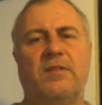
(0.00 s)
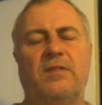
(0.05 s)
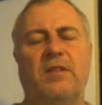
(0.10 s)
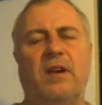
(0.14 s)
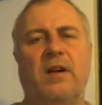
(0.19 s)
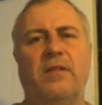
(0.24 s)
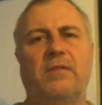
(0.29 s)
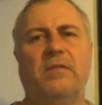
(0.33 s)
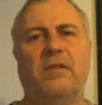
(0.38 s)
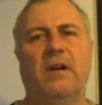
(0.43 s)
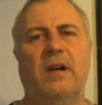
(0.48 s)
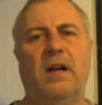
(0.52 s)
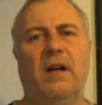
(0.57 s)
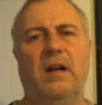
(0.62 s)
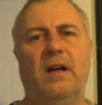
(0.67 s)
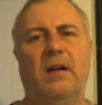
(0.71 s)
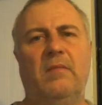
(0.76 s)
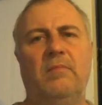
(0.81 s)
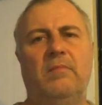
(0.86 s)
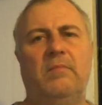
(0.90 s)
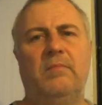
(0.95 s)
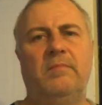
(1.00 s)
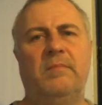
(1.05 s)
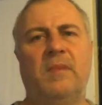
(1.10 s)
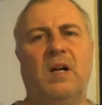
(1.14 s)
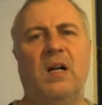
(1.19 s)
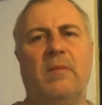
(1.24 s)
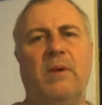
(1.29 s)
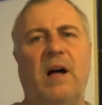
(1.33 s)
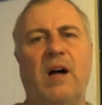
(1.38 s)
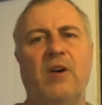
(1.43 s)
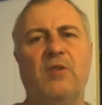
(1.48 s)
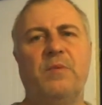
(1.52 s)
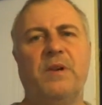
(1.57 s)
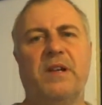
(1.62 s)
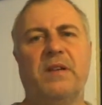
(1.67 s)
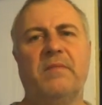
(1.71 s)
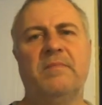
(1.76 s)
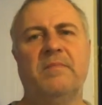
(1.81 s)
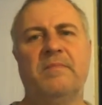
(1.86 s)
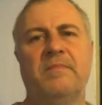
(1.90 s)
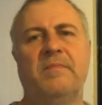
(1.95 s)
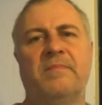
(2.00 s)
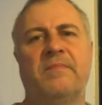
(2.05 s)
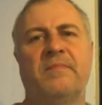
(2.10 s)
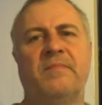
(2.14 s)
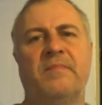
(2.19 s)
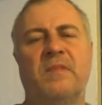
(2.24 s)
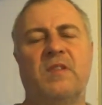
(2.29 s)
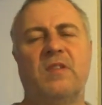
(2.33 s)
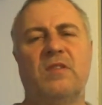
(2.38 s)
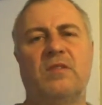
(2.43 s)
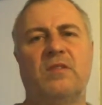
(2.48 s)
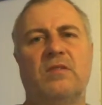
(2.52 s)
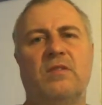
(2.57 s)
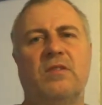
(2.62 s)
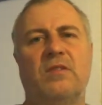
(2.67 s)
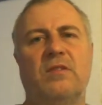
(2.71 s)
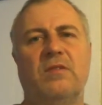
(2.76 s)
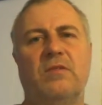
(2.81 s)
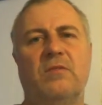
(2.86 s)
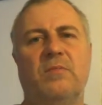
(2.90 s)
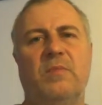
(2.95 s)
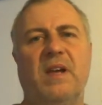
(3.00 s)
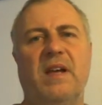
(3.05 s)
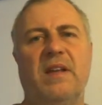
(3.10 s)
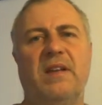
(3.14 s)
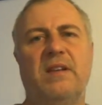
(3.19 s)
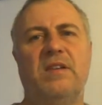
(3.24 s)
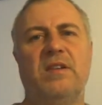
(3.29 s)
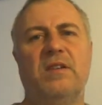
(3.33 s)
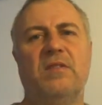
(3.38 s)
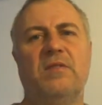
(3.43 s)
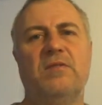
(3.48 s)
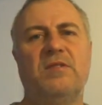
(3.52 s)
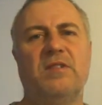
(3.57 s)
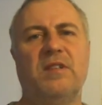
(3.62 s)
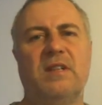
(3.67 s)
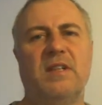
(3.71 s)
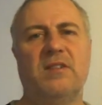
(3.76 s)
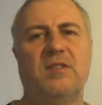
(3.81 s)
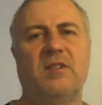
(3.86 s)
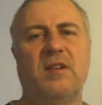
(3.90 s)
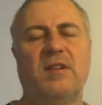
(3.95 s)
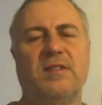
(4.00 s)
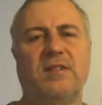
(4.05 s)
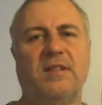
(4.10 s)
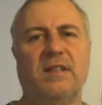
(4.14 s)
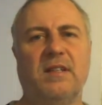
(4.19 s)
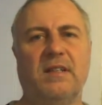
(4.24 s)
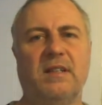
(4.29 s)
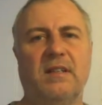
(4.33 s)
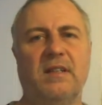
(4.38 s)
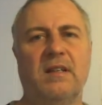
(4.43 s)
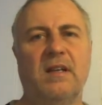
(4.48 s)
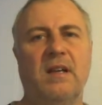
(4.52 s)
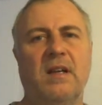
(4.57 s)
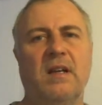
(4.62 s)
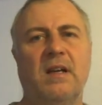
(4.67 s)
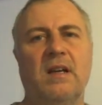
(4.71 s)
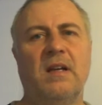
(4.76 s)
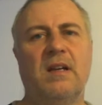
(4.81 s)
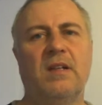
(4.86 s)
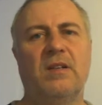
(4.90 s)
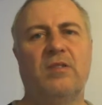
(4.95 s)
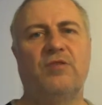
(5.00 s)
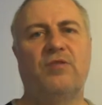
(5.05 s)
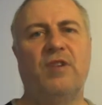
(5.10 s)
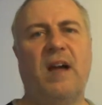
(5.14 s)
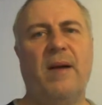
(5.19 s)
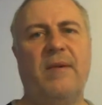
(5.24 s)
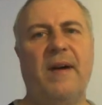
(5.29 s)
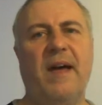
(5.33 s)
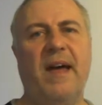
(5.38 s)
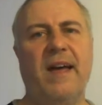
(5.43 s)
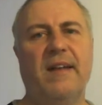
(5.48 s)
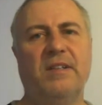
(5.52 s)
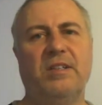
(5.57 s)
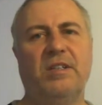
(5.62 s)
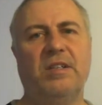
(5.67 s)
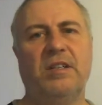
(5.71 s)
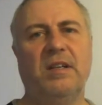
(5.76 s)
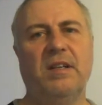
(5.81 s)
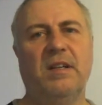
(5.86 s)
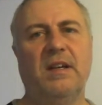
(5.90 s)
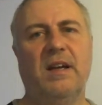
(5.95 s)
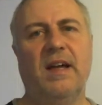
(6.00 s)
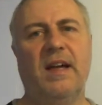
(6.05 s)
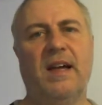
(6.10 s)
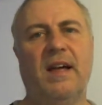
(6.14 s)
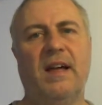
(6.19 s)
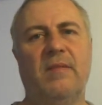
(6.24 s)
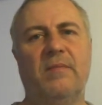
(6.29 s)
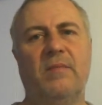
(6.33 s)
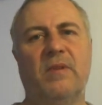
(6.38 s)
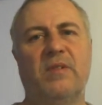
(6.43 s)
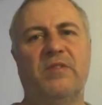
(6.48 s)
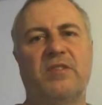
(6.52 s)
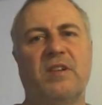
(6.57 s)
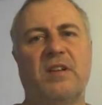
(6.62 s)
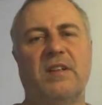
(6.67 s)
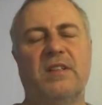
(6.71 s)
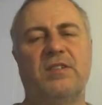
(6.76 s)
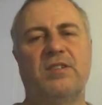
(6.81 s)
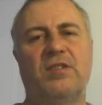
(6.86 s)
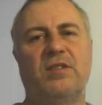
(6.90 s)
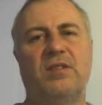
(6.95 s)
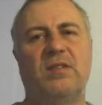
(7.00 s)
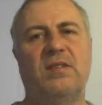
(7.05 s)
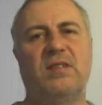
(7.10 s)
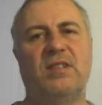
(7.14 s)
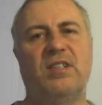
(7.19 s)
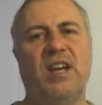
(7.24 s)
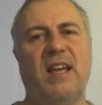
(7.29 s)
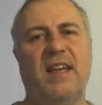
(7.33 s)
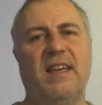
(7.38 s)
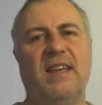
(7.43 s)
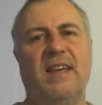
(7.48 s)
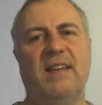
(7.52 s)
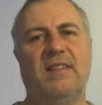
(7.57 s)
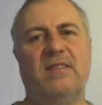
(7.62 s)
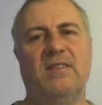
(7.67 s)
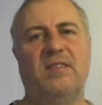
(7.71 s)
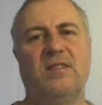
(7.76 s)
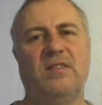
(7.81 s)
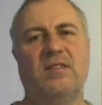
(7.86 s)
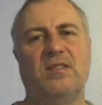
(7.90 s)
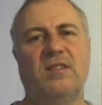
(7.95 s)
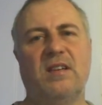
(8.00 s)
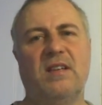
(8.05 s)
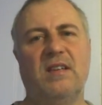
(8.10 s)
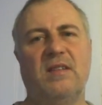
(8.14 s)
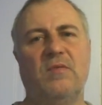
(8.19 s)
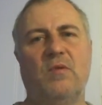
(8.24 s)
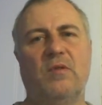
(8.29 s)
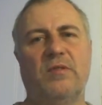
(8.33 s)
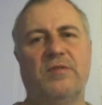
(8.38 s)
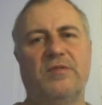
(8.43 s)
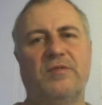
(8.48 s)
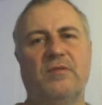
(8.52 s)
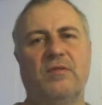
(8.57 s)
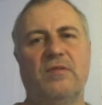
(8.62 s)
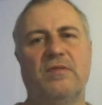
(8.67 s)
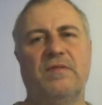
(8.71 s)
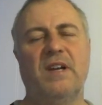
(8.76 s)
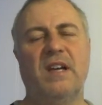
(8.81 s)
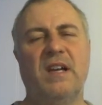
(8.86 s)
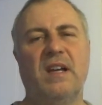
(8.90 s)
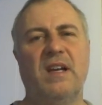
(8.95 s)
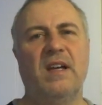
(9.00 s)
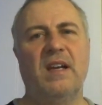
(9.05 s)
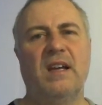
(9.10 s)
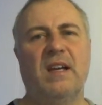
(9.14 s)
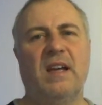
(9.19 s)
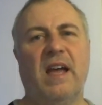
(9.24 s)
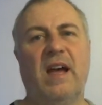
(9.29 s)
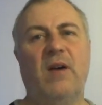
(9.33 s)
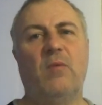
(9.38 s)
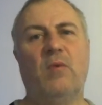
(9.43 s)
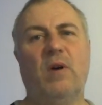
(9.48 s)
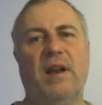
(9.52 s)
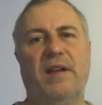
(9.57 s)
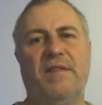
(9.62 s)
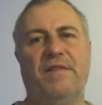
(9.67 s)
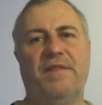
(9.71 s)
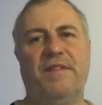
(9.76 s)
So I'm hoping to be able to use the existing trap hatch. I'm just going to check it to see how well it